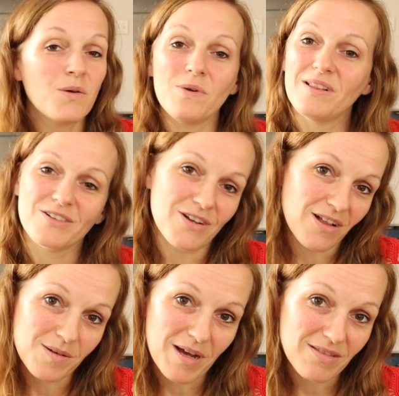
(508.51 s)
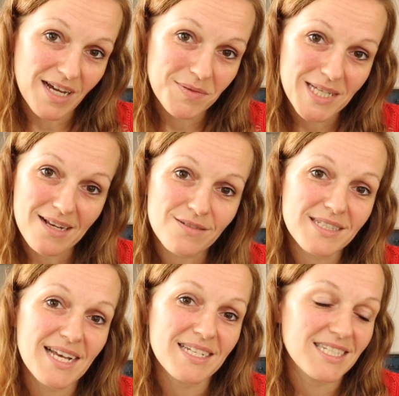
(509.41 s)
We learned all about life
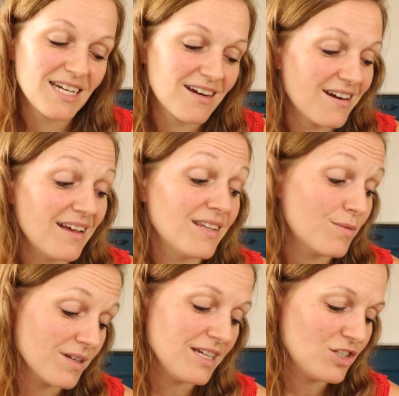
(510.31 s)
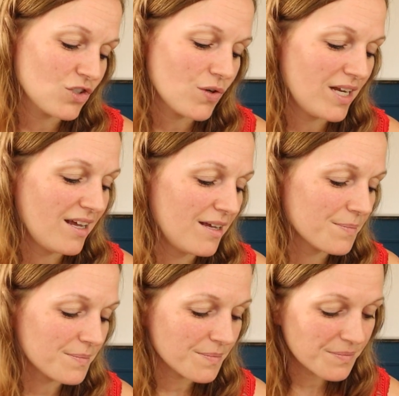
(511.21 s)
cycles last year, and they really enjoyed it.
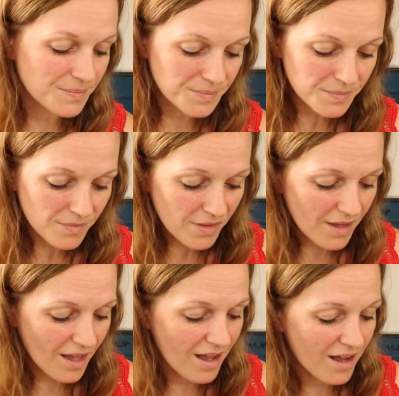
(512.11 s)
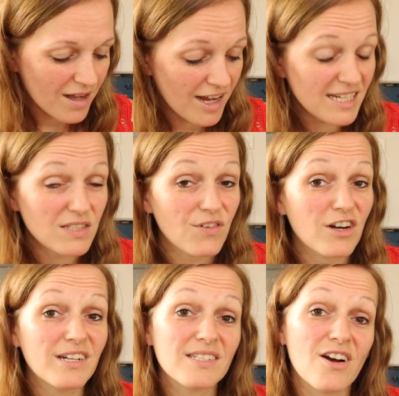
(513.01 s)
As
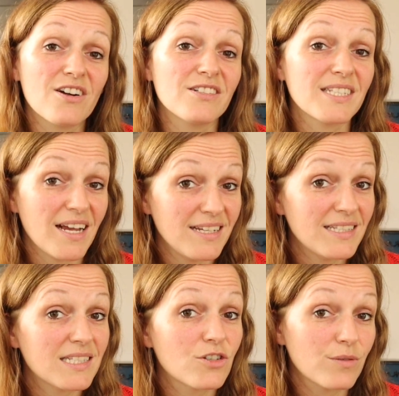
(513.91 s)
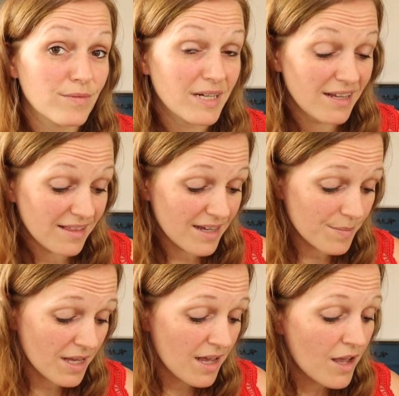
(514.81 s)
far as our science
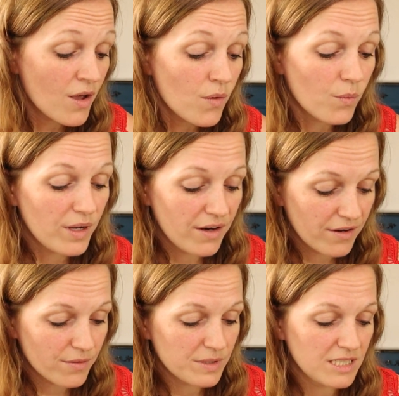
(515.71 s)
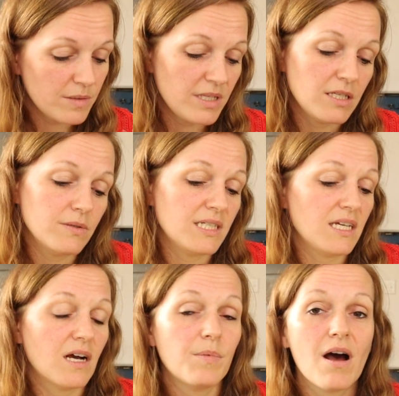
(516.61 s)
curriculum, we are going to be
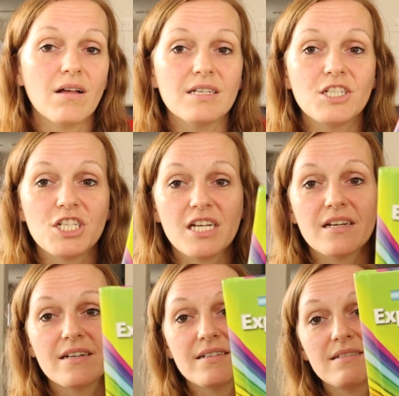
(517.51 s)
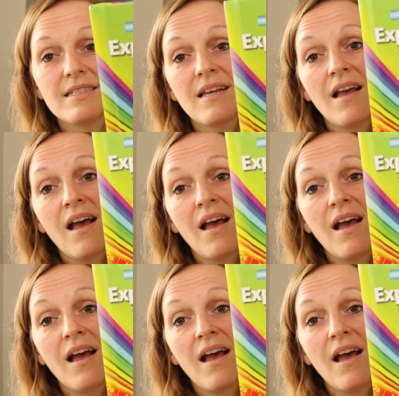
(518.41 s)
using Apologia's